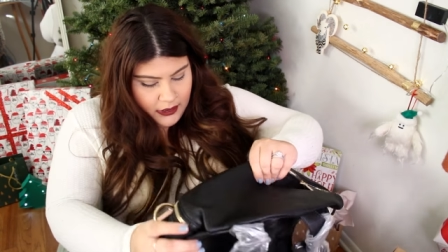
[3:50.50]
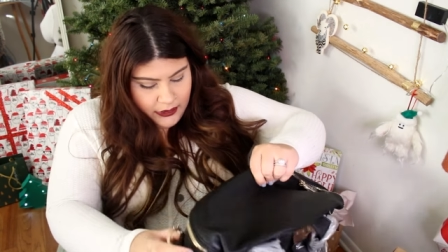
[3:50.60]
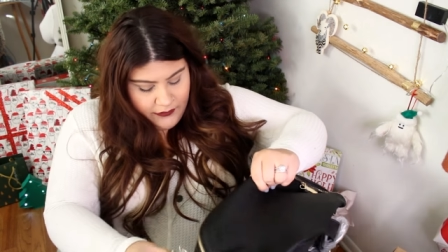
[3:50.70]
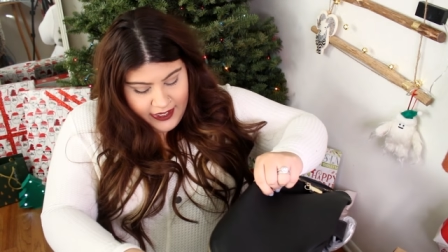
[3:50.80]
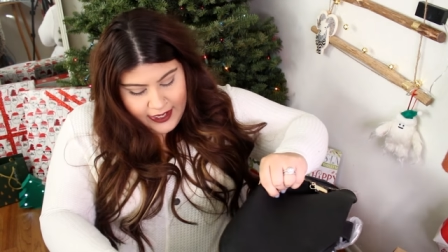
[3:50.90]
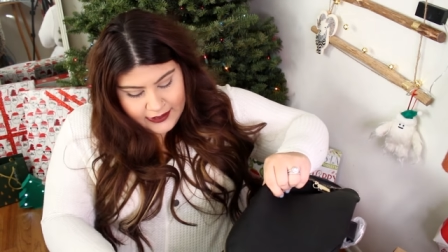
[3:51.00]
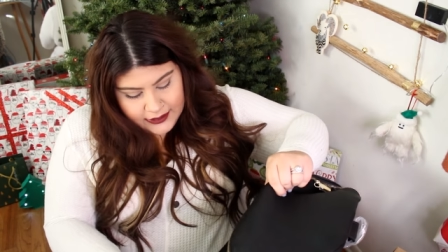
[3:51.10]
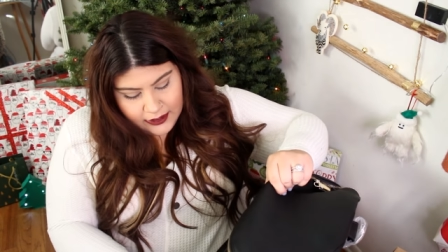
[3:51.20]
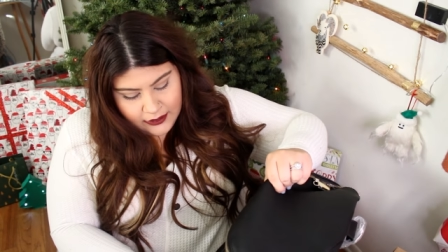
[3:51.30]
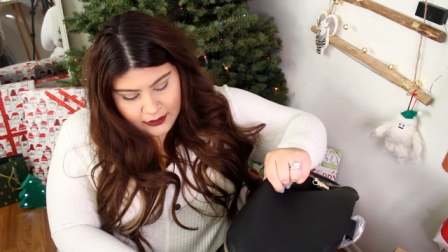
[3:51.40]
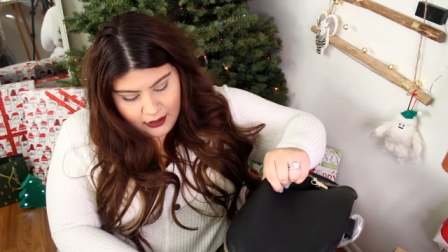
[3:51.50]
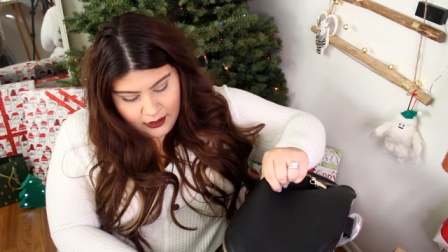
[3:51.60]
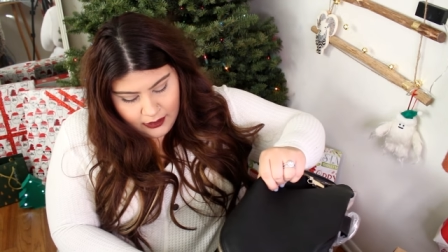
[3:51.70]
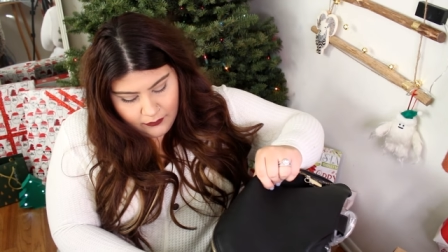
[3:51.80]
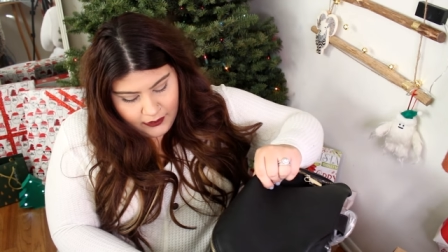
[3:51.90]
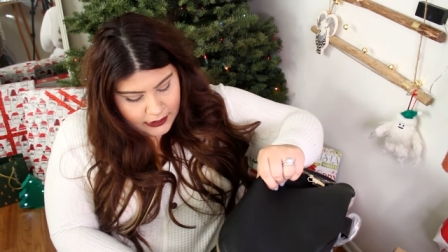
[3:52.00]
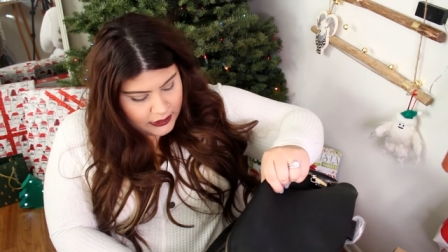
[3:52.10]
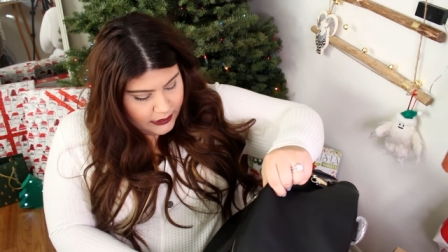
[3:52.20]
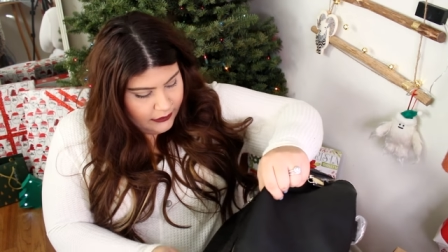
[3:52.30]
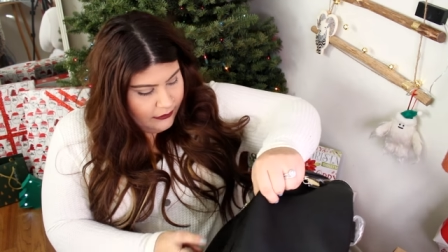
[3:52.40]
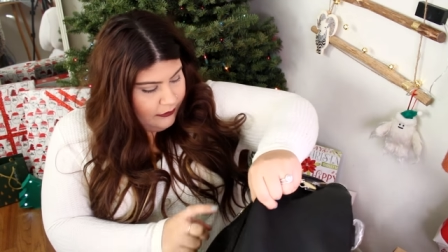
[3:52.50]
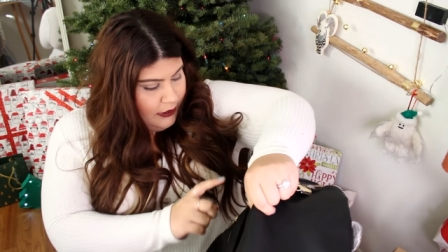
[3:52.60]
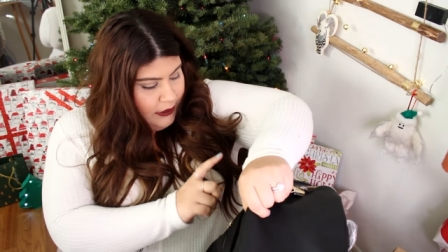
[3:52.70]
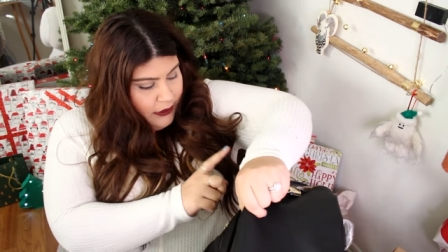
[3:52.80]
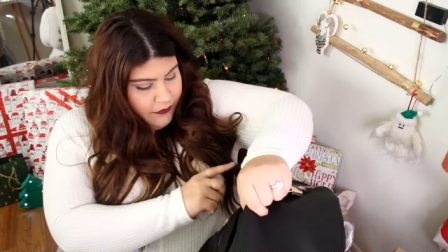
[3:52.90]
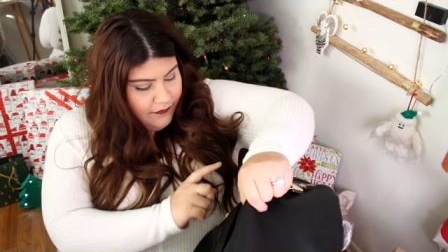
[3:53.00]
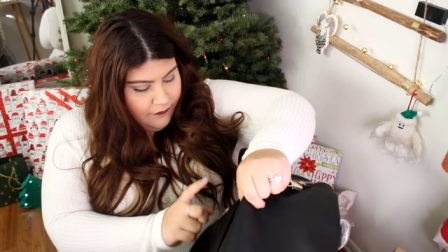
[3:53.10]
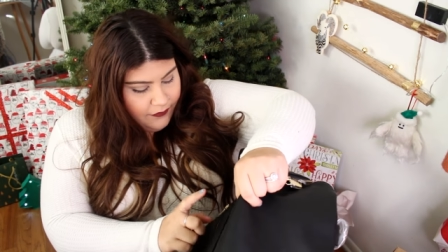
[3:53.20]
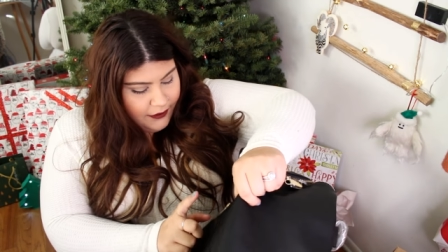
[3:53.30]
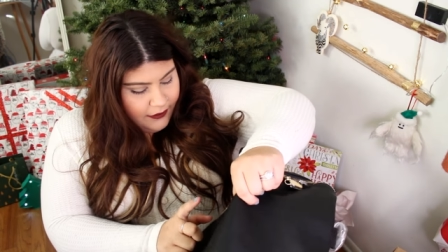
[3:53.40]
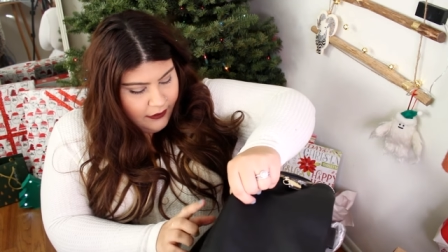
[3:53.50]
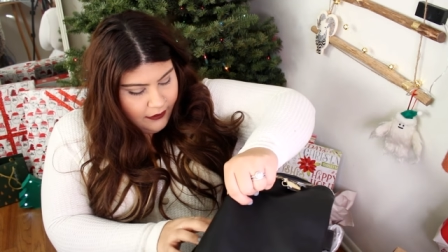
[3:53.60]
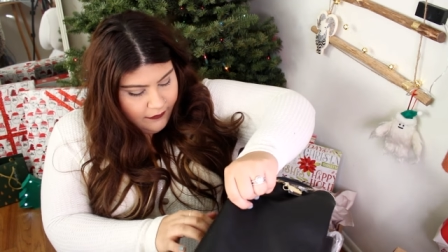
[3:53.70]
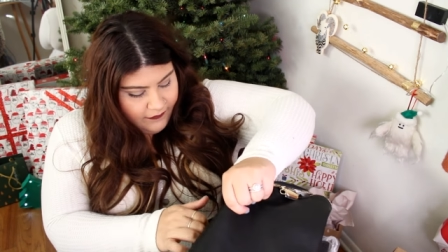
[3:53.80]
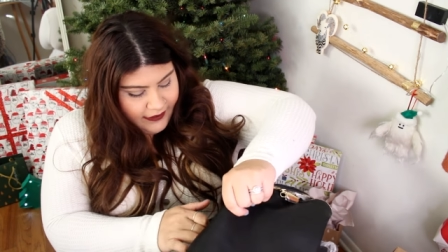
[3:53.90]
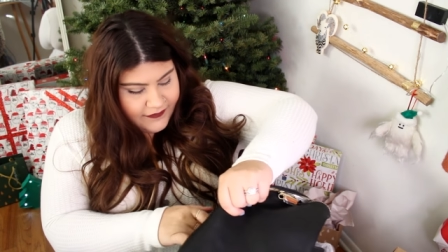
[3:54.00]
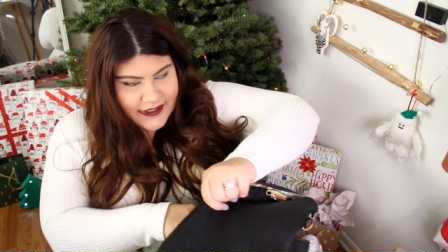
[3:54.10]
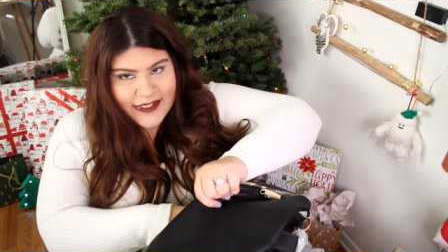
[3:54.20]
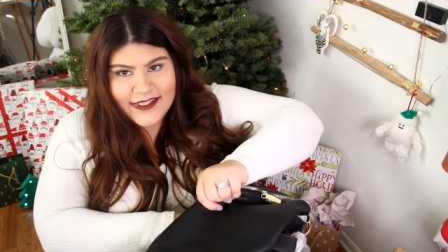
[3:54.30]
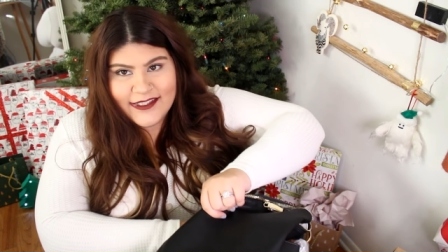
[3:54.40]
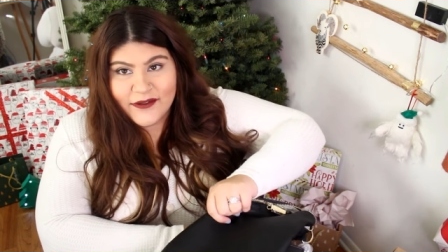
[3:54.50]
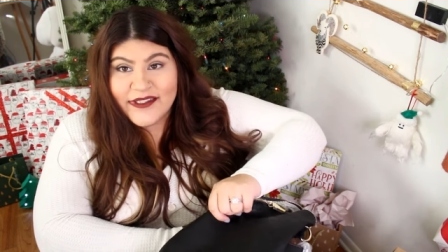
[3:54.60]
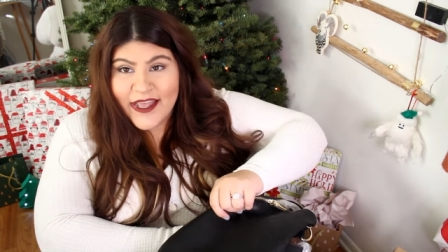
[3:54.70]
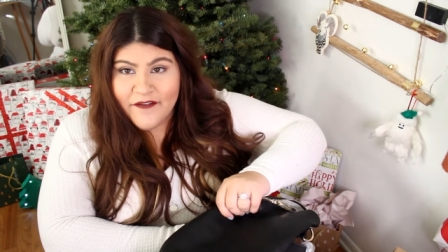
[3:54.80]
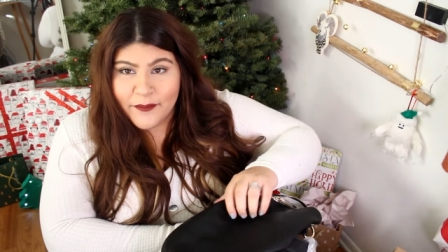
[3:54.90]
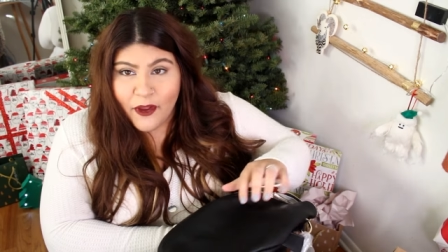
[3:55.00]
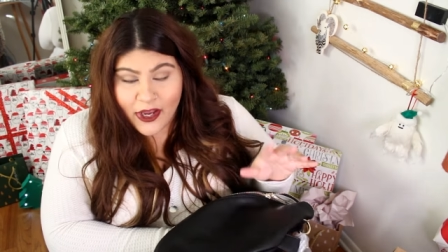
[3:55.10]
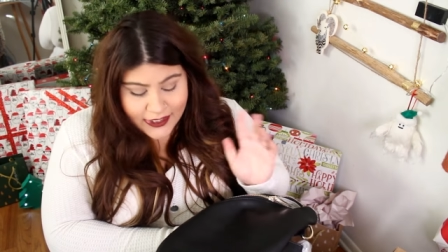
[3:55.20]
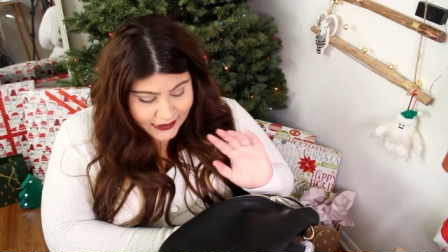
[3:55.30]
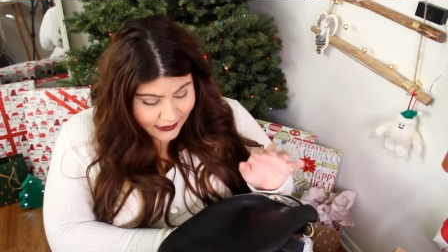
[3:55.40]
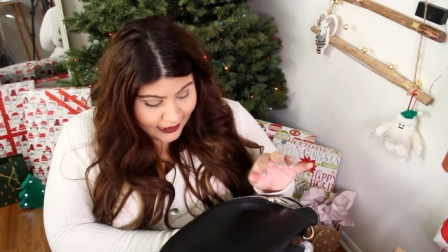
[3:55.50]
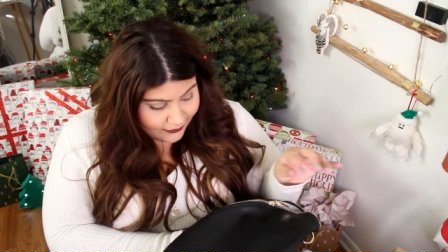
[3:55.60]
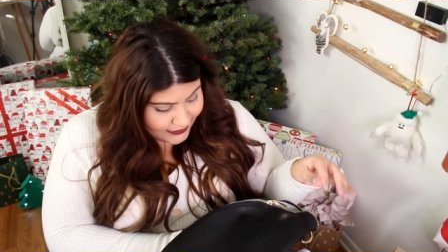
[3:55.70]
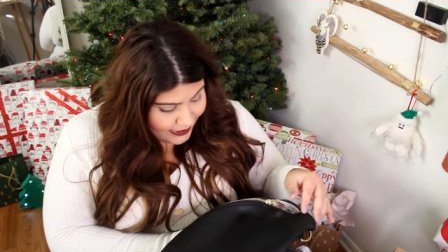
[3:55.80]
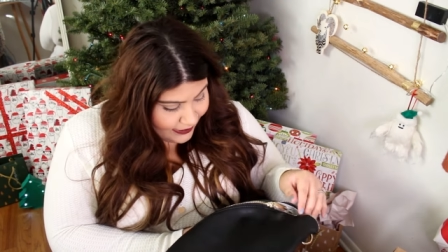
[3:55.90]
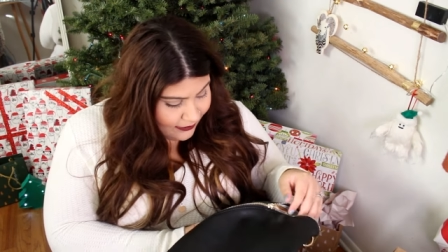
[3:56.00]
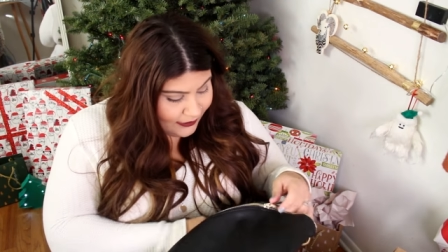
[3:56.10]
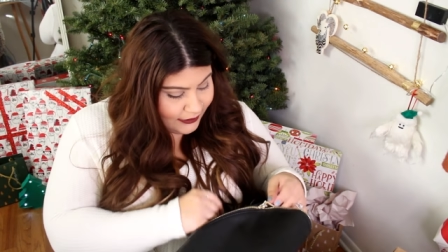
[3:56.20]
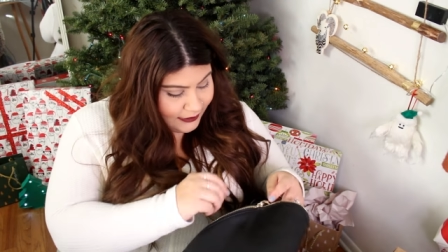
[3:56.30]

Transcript: You get uh, one, two, three, four, five, six, so seven pockets on the outside.